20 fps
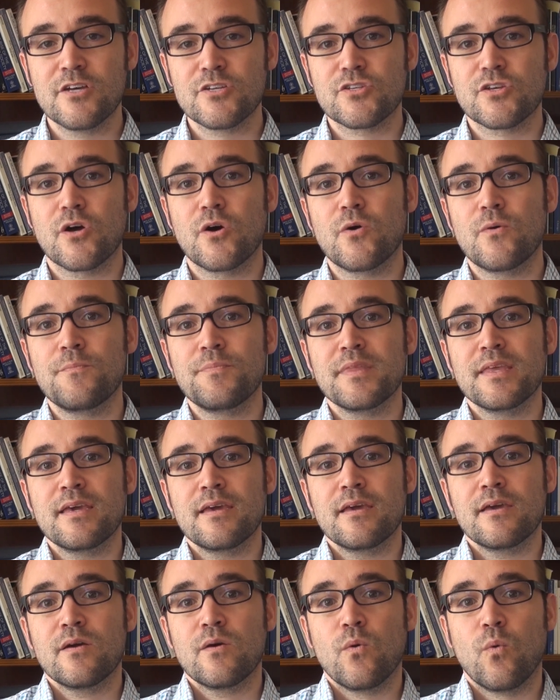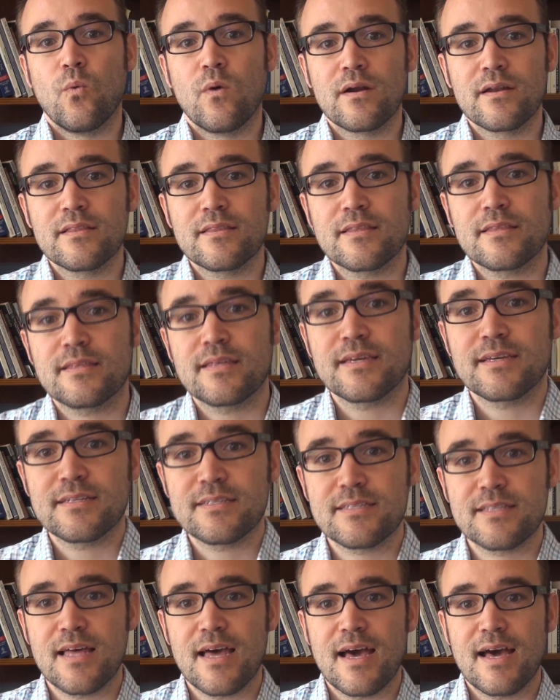So one of the
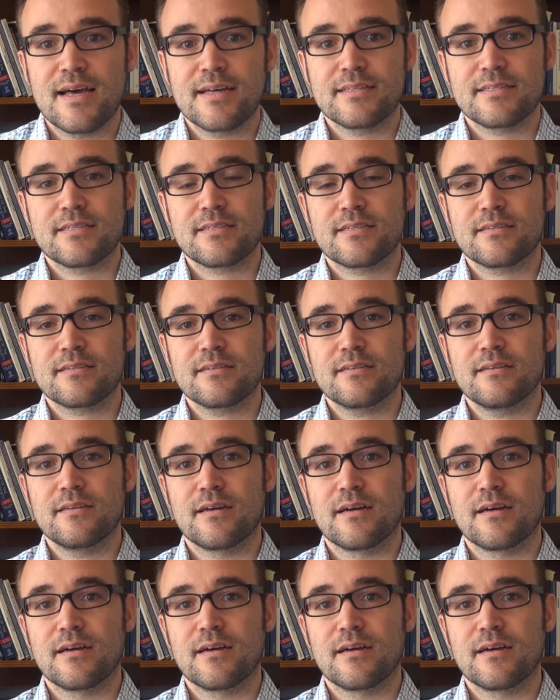things that